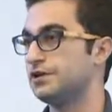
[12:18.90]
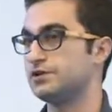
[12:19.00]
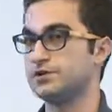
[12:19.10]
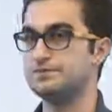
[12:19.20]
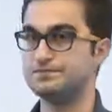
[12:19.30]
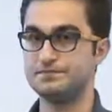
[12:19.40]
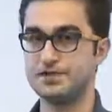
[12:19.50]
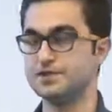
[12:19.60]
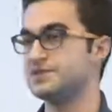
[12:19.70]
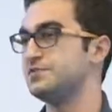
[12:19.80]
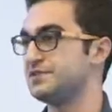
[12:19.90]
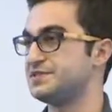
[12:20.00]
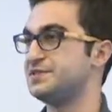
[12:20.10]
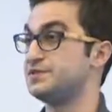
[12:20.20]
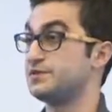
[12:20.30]
your you know
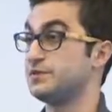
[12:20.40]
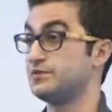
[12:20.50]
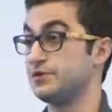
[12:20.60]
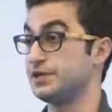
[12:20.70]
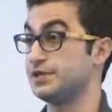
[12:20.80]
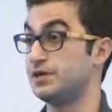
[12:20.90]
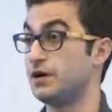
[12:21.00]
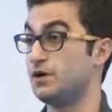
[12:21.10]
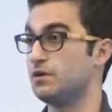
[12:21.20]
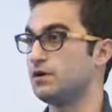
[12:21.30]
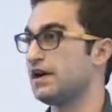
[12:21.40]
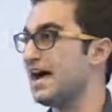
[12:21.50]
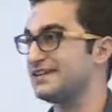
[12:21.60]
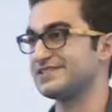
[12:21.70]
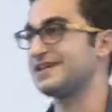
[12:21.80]
CPC is going to be really low, or
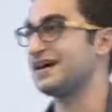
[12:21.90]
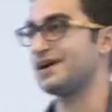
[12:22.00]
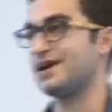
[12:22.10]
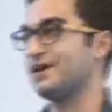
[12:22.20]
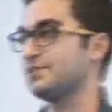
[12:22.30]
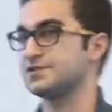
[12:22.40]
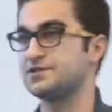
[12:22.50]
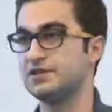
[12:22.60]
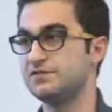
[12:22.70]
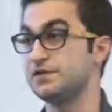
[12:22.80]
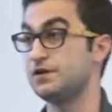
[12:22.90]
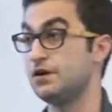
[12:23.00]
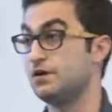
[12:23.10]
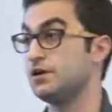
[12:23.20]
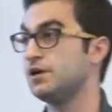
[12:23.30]
Ask.com is going to be even
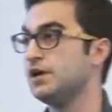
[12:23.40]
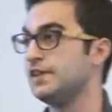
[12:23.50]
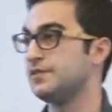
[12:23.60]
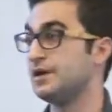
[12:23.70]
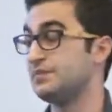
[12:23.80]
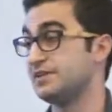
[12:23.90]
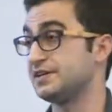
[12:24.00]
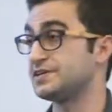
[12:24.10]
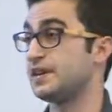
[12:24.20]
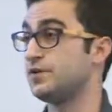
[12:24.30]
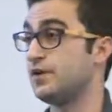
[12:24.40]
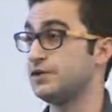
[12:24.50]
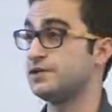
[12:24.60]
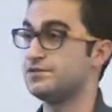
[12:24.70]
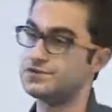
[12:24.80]
lower. There might be less high
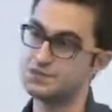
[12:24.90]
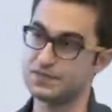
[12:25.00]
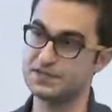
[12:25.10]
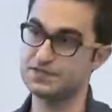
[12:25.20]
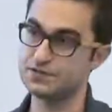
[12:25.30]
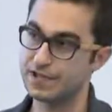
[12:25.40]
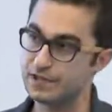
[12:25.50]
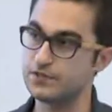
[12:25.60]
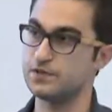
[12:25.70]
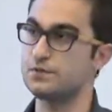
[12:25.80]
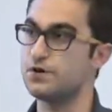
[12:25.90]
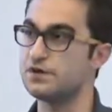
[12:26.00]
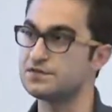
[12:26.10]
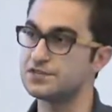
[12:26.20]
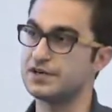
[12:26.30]
quality users, but this will get you in the
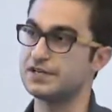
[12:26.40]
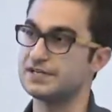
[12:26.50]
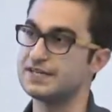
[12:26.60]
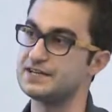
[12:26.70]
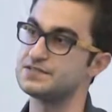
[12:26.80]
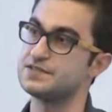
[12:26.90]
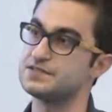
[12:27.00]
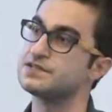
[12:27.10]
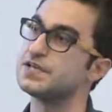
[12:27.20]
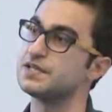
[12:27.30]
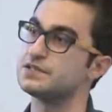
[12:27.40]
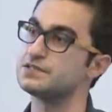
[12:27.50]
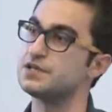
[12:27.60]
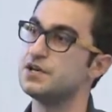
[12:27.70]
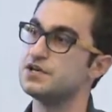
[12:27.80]
mode of starting to test these
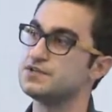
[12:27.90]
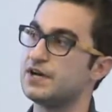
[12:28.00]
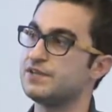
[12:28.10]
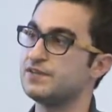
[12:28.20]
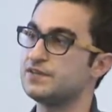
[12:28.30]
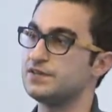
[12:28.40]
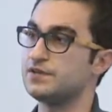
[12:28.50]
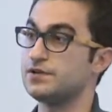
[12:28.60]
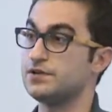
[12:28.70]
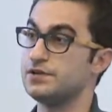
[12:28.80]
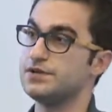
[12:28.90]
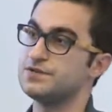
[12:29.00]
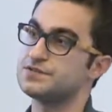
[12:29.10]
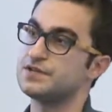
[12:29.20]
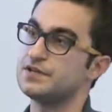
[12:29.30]
things. So I think that the earlier
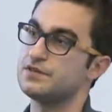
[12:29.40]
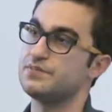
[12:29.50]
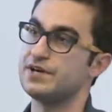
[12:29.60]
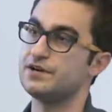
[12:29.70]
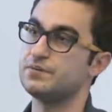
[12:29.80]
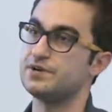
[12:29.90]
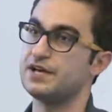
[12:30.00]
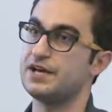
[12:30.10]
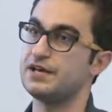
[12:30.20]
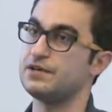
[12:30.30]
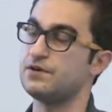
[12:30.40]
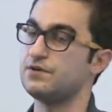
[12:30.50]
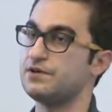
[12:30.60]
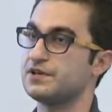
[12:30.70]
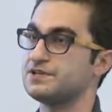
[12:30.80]
you start, the better, but you
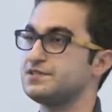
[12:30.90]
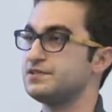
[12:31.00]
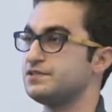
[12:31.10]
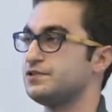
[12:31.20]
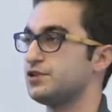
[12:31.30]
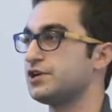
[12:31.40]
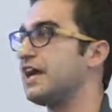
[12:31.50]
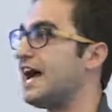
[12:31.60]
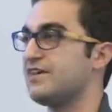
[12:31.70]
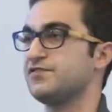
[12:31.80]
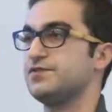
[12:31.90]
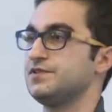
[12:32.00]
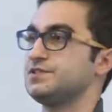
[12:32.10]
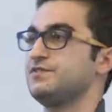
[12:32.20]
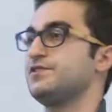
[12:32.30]
know, because you're going to have to do
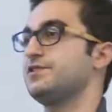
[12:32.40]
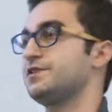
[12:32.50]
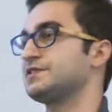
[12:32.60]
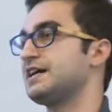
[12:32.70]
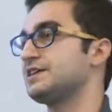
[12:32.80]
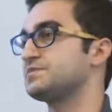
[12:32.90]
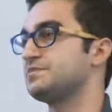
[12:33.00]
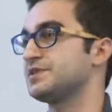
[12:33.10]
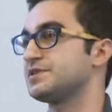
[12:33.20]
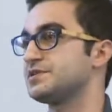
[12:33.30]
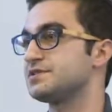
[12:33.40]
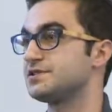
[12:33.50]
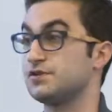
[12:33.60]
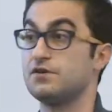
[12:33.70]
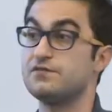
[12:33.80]
this if you're in a SaaS business
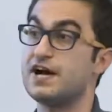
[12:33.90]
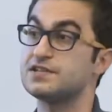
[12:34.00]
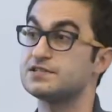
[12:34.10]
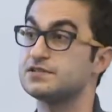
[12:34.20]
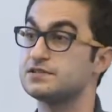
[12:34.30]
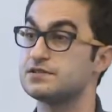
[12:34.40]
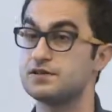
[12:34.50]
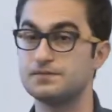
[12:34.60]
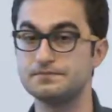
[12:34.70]
to grow fast. So,